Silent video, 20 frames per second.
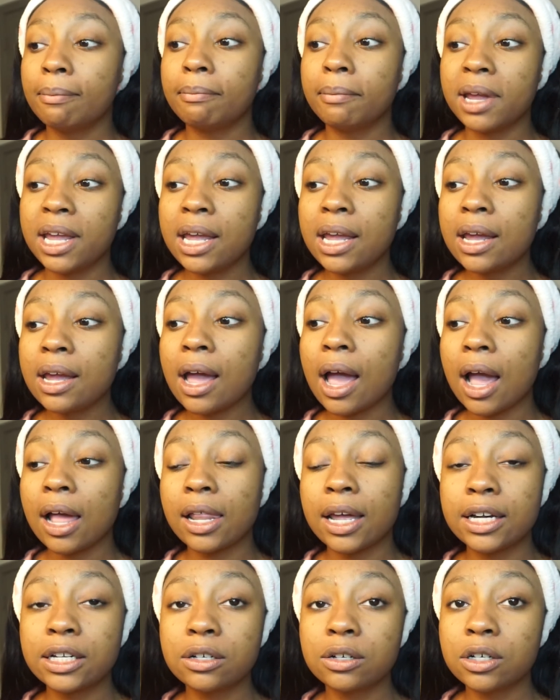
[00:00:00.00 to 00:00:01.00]
me, I
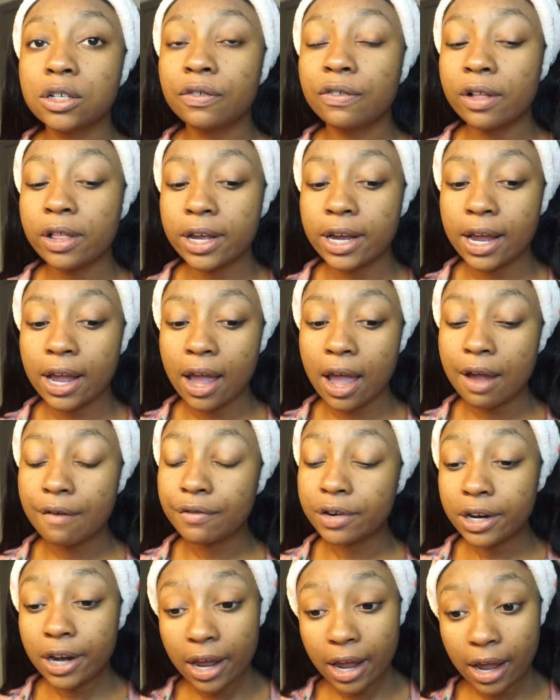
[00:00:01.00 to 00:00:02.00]
like to exfoliate
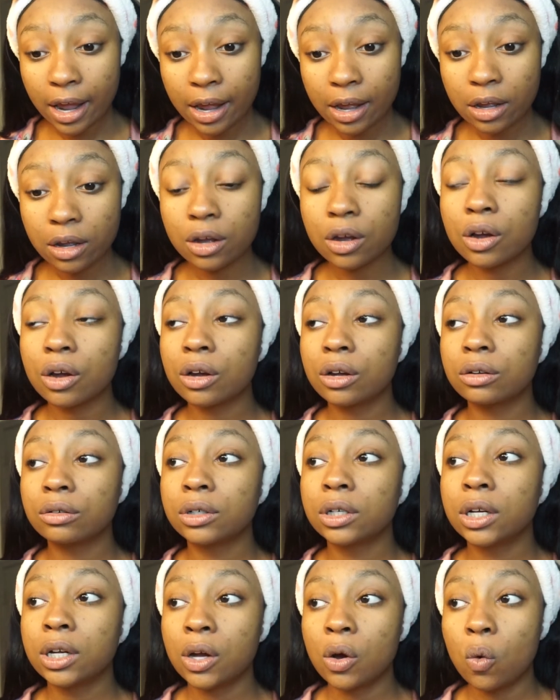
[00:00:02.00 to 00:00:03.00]
every day,
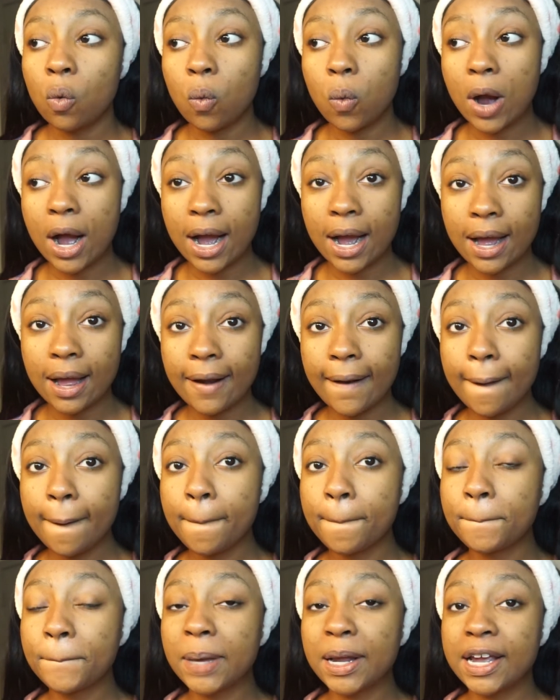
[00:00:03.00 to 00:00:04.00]
Why?
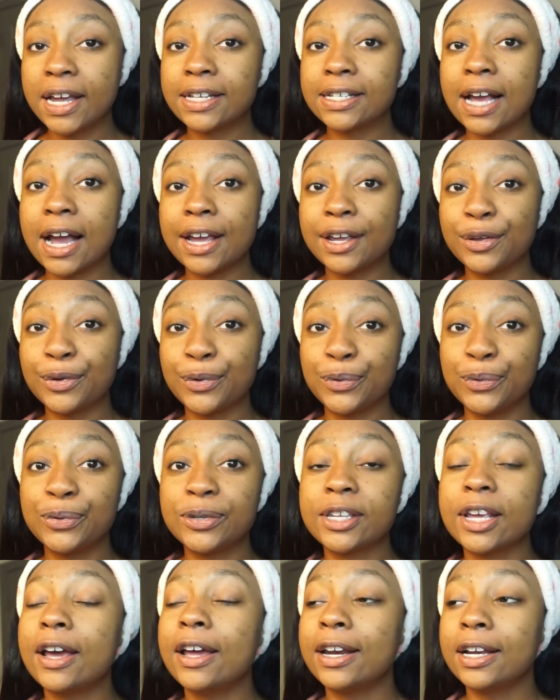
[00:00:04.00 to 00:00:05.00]
Because I
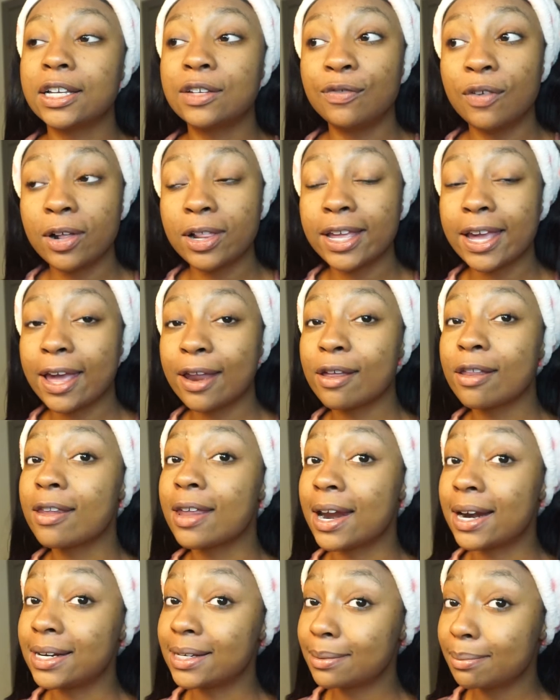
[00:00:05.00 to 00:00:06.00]
use an exfoliator
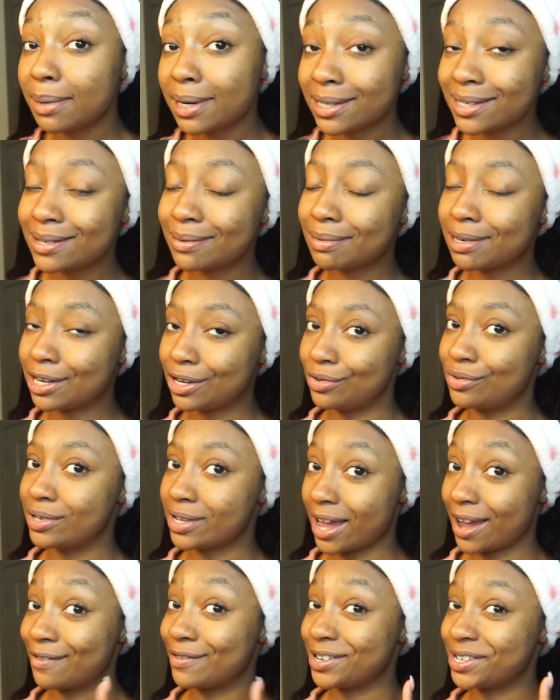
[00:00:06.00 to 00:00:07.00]
that is meant to be
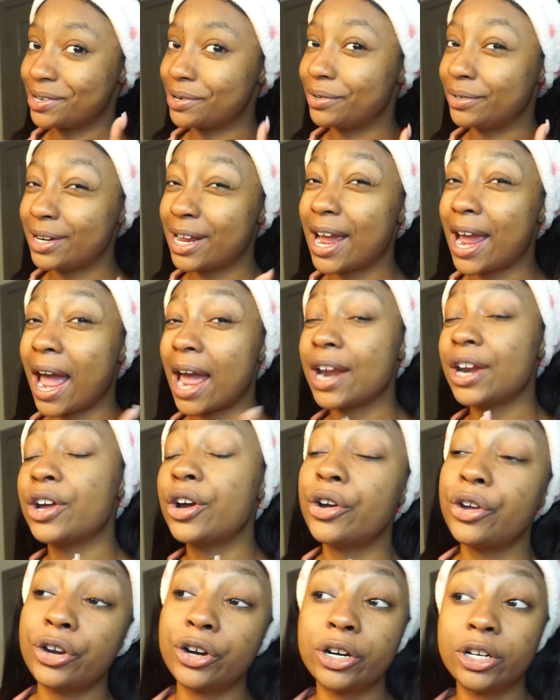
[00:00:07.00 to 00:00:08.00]
used every single day. I
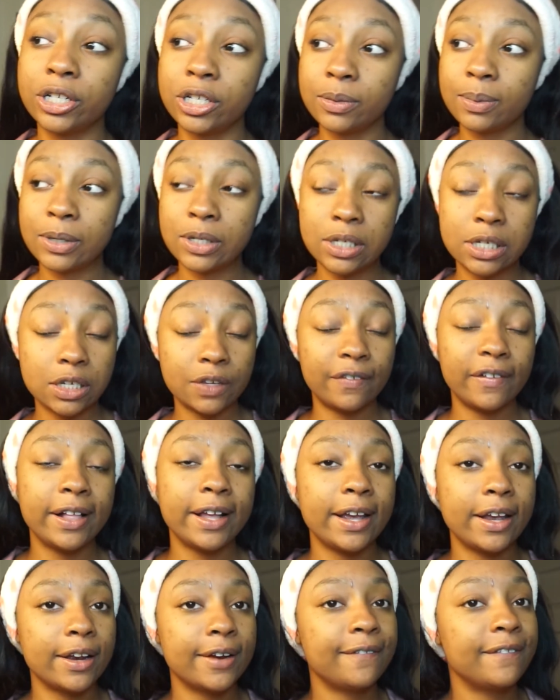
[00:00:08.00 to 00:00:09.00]
know you're only supposed to
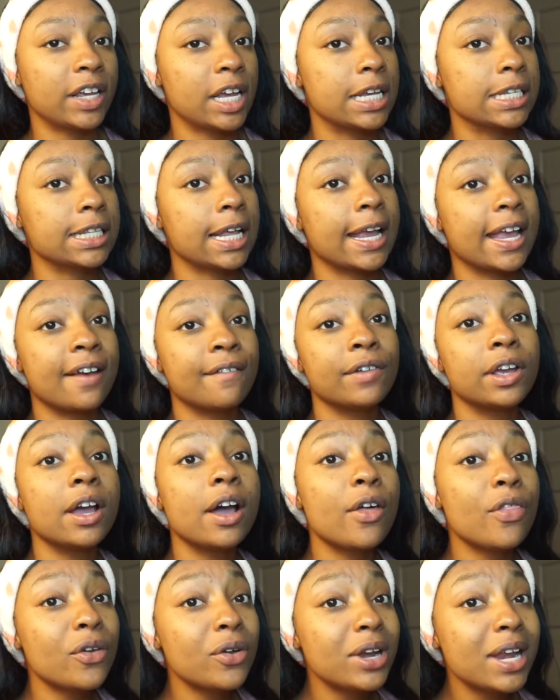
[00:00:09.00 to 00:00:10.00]
exfoliate your face like every
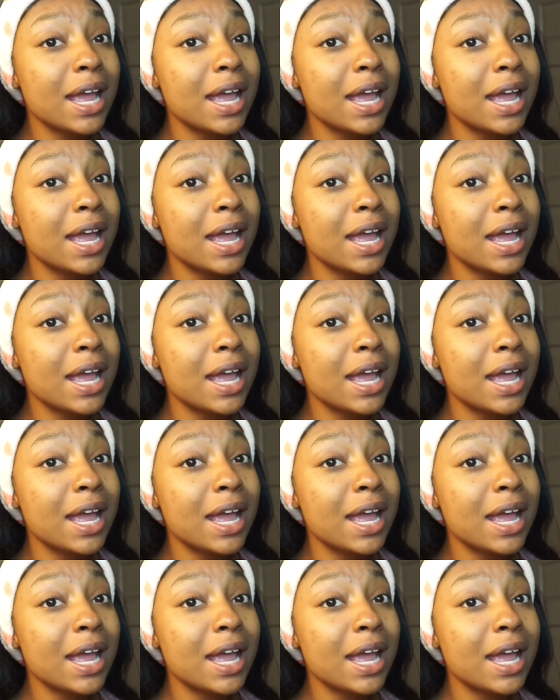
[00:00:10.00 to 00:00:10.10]
other